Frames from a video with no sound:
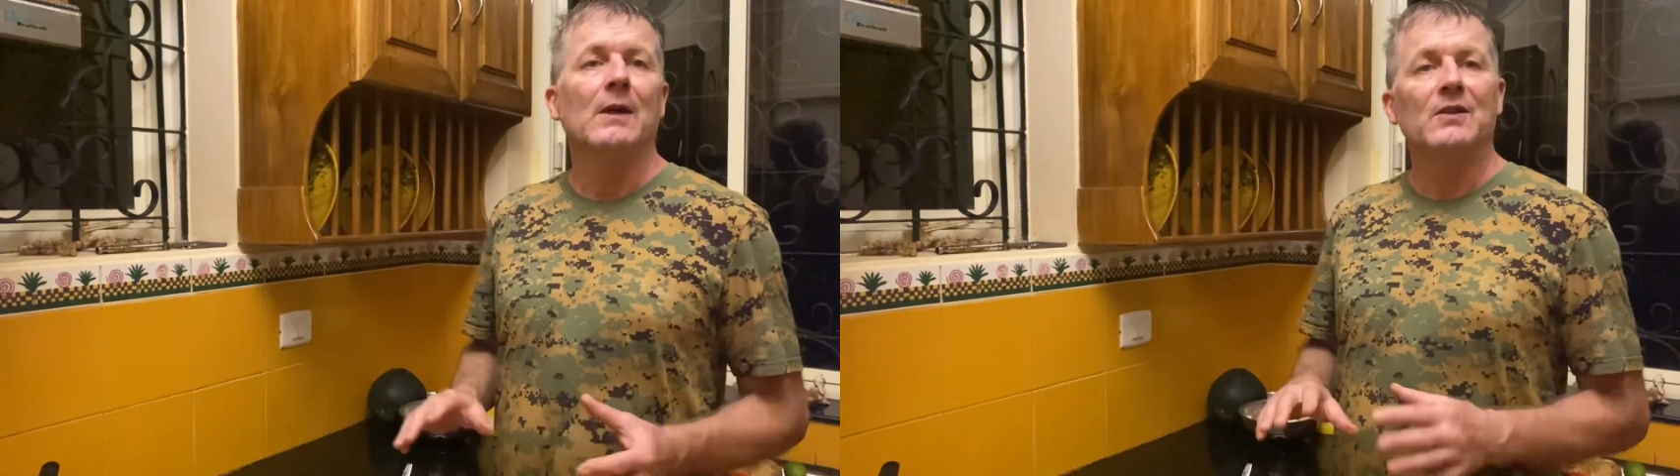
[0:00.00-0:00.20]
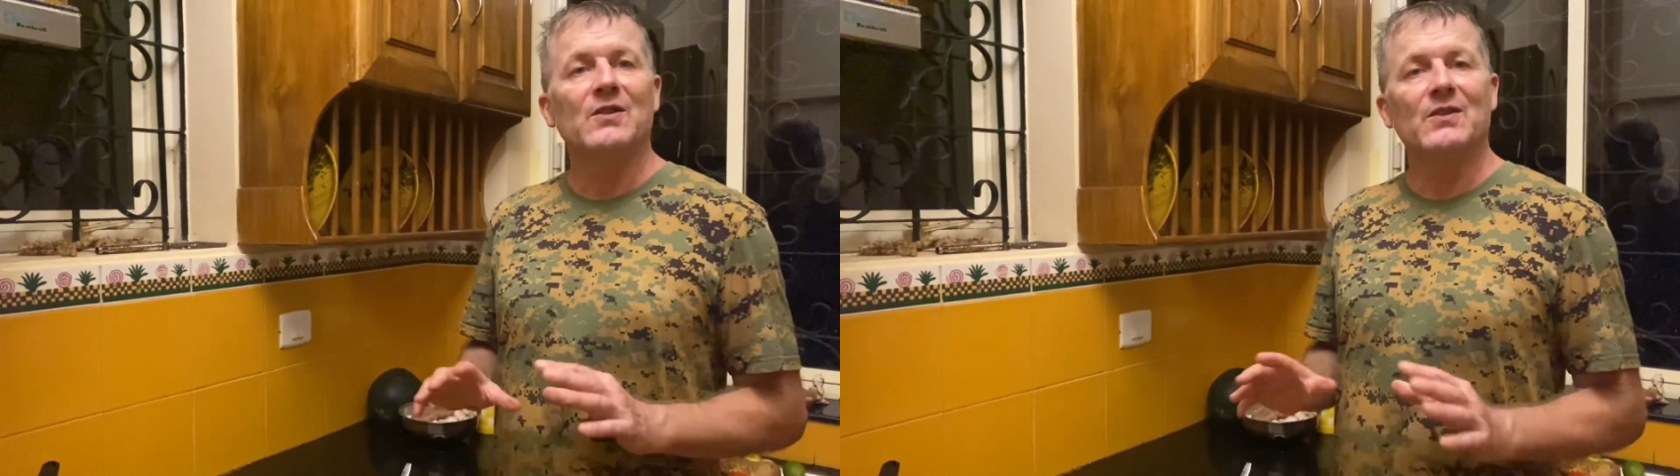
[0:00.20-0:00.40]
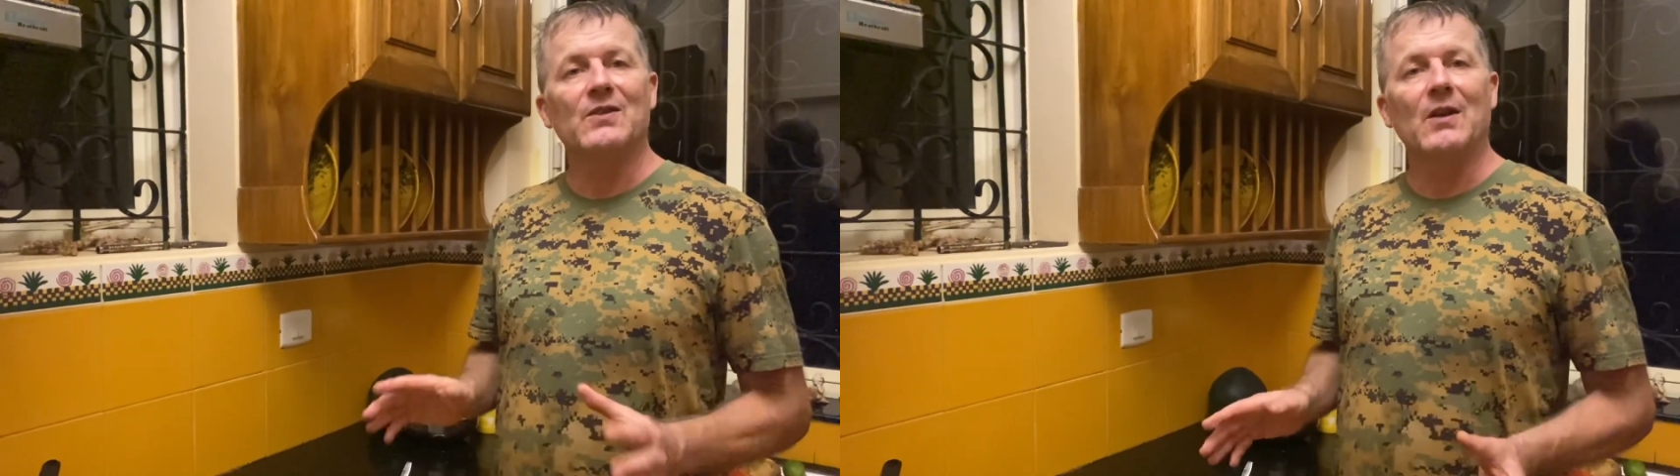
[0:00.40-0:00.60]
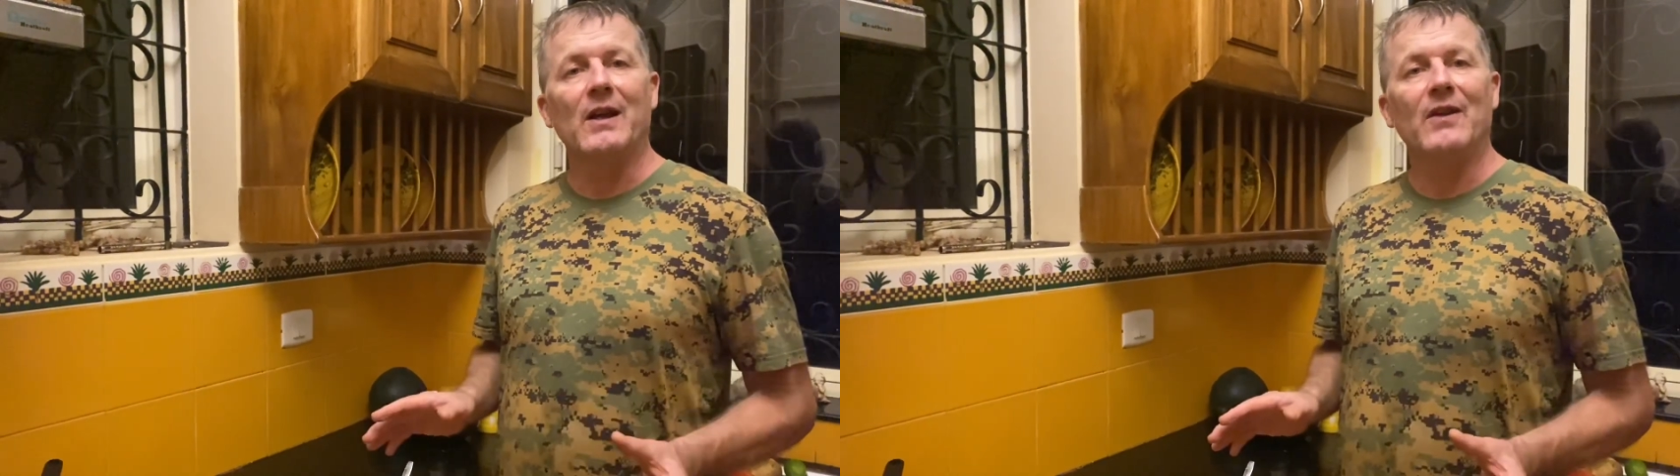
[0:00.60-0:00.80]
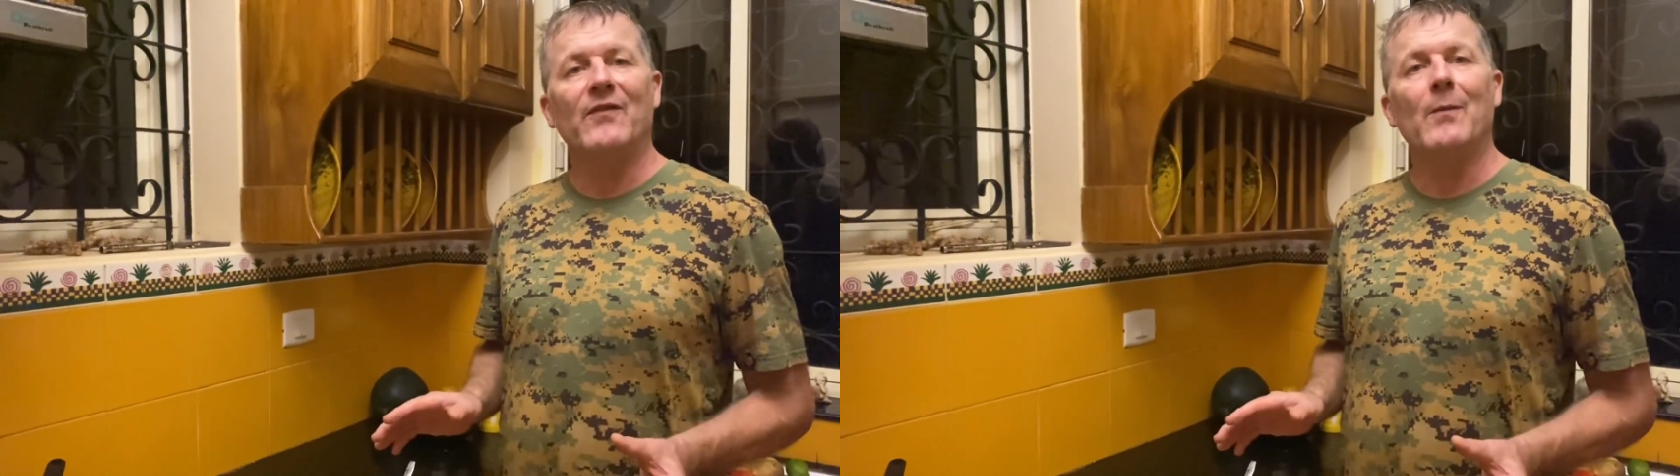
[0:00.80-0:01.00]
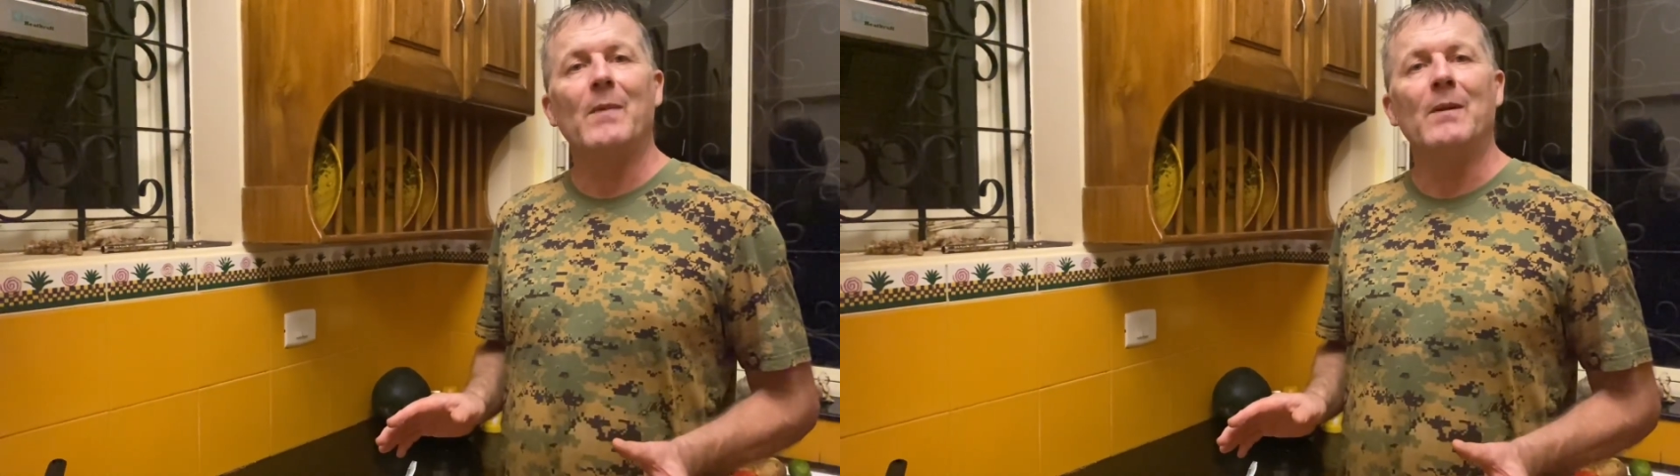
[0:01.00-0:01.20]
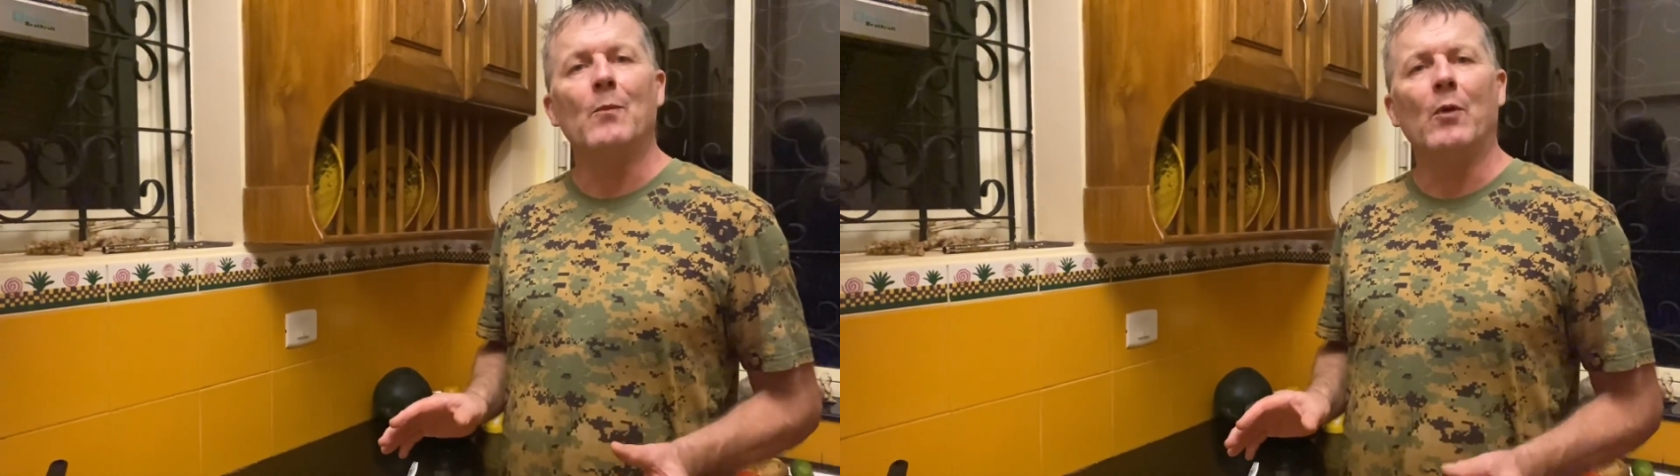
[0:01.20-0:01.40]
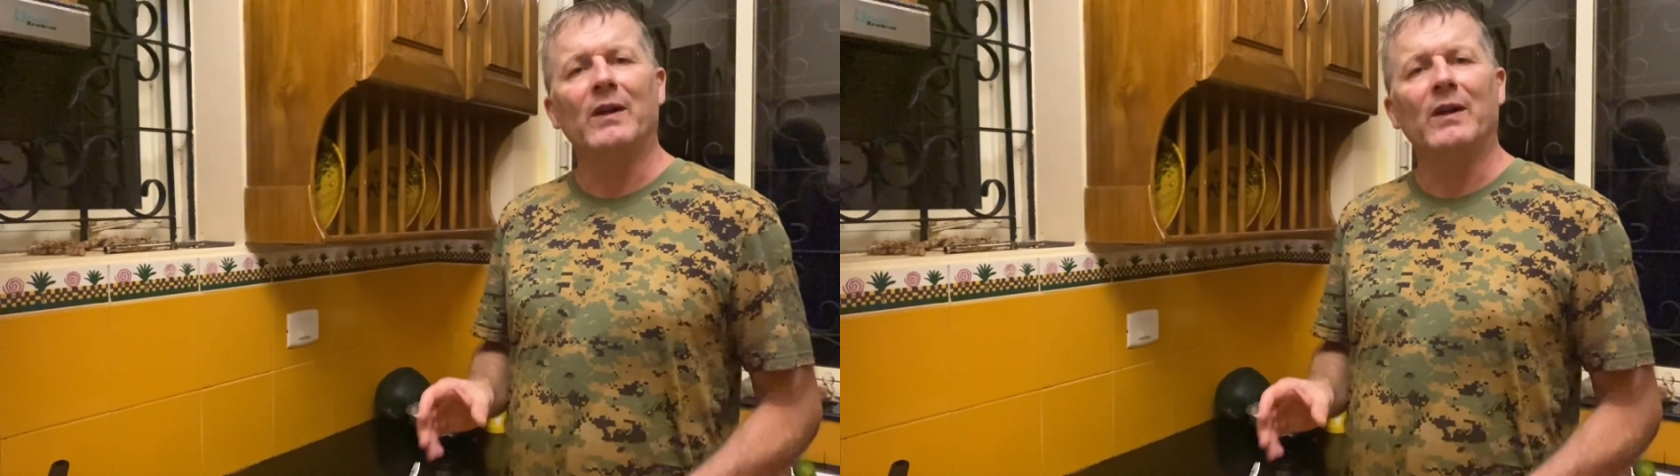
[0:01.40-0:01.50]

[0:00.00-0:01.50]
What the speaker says: just to slightly ferment more.